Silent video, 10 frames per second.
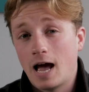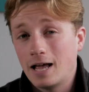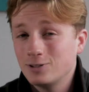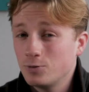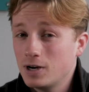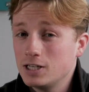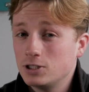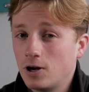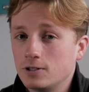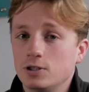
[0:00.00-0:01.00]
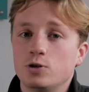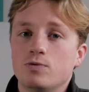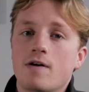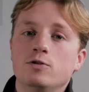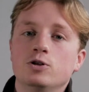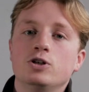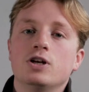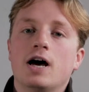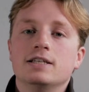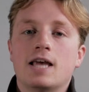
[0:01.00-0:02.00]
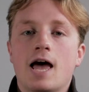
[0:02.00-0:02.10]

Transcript: has already started to revolutionize